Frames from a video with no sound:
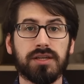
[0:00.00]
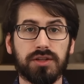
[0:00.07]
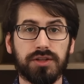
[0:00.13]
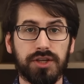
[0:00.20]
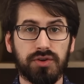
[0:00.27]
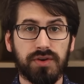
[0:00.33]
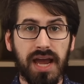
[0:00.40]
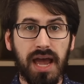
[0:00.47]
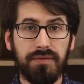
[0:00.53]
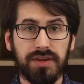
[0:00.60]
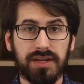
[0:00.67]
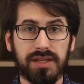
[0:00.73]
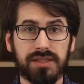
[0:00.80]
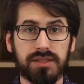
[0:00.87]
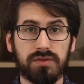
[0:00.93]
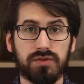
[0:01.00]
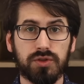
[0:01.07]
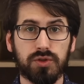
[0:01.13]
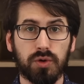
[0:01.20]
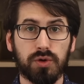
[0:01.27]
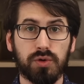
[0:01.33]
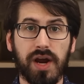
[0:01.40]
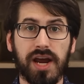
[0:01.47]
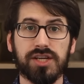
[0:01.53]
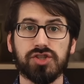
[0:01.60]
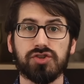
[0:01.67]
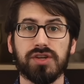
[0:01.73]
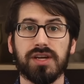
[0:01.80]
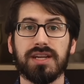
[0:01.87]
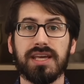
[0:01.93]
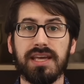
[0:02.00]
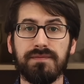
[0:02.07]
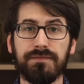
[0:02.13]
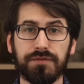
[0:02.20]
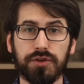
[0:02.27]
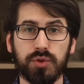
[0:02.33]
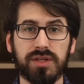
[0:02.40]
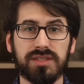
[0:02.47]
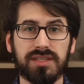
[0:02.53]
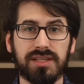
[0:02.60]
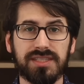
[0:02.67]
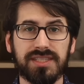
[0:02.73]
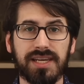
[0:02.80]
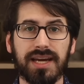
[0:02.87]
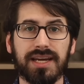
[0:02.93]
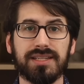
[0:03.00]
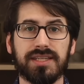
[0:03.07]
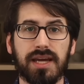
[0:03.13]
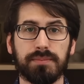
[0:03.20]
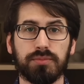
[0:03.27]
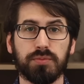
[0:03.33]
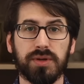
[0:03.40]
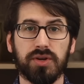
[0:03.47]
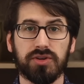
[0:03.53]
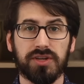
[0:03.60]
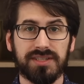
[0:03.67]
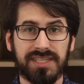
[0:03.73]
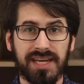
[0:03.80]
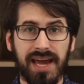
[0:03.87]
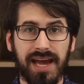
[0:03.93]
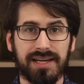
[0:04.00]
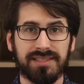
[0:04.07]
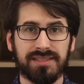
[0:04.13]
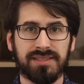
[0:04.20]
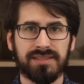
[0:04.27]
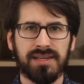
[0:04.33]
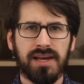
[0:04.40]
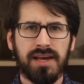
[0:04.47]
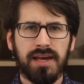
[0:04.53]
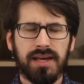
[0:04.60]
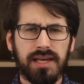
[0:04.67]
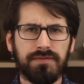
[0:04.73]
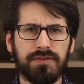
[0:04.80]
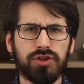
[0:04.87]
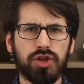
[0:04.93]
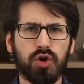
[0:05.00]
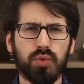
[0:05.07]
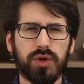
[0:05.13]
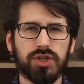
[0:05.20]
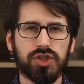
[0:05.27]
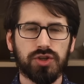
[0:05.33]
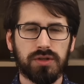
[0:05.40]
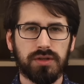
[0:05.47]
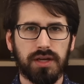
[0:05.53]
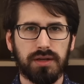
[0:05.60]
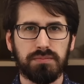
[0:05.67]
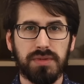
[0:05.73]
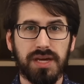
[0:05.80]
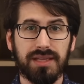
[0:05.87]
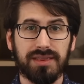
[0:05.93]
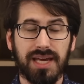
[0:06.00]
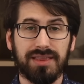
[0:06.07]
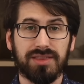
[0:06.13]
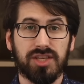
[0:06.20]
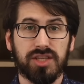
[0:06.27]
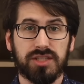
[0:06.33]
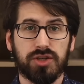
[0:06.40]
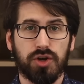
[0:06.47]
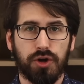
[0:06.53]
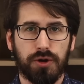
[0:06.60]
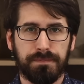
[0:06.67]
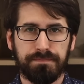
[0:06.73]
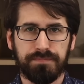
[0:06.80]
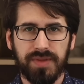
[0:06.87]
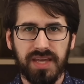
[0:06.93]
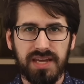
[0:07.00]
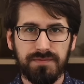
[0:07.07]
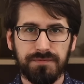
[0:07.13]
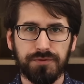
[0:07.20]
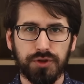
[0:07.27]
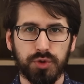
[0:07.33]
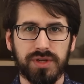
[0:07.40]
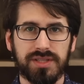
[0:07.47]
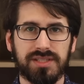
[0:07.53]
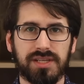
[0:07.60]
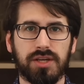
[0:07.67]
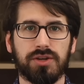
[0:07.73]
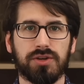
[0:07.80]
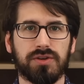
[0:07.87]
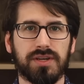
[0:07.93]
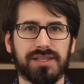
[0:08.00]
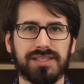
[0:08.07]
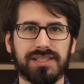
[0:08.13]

clear evidence of Zoroastrian influence in Second Temple period texts, even though we should admit that this term influence here is